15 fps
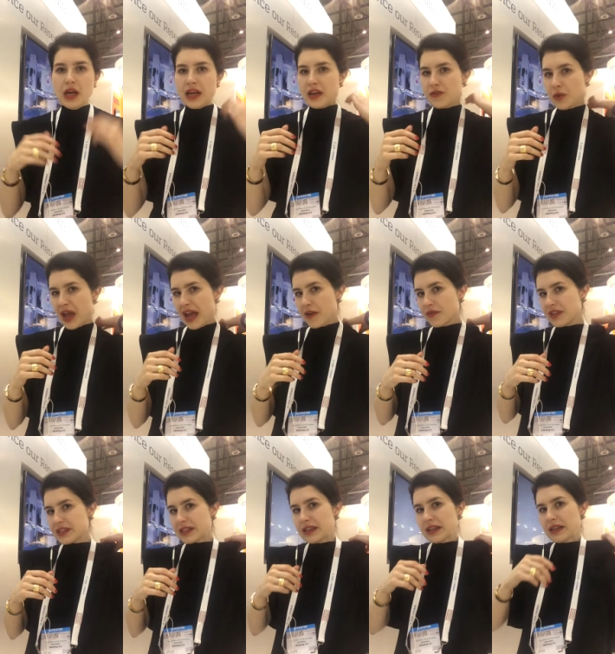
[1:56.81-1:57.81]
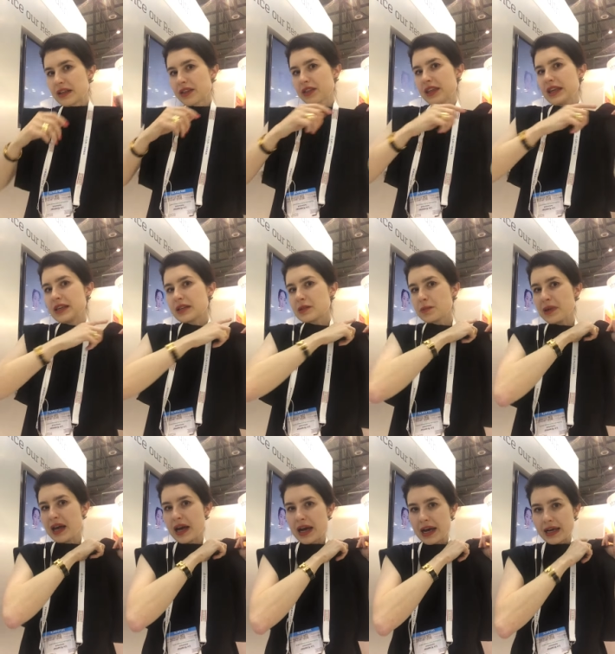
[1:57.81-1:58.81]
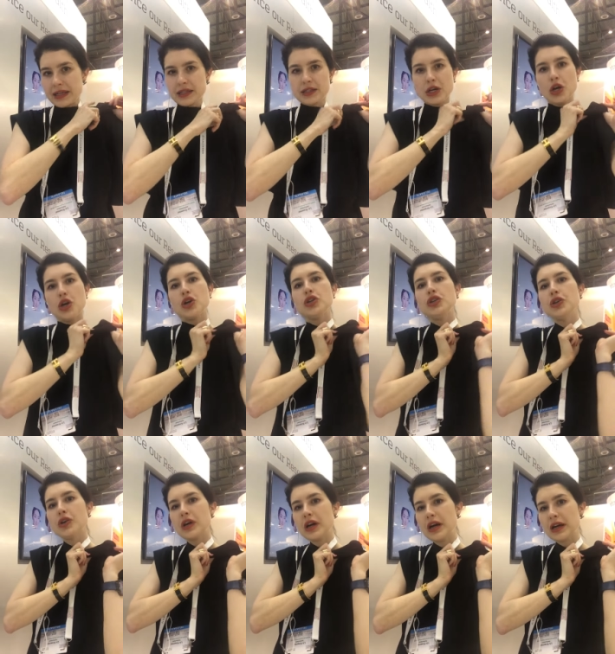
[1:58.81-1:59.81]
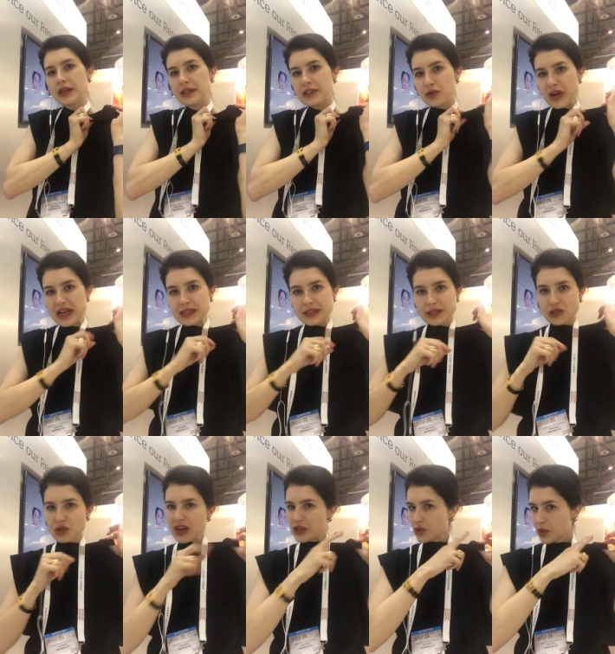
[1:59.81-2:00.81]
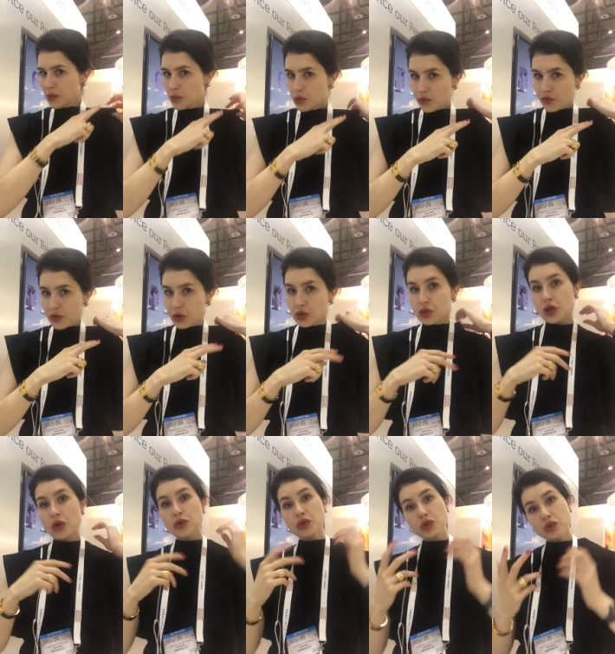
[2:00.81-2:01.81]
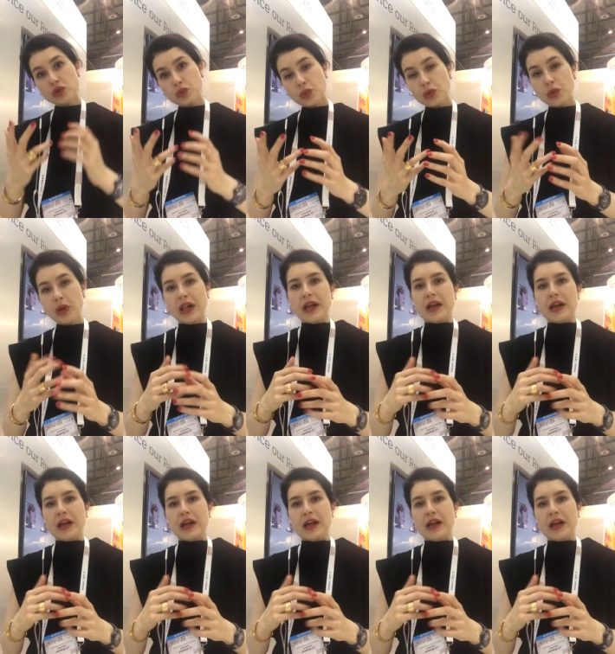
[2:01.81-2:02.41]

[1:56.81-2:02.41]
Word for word: if you have these little things behind your dresses, try to remove it, don't use wool.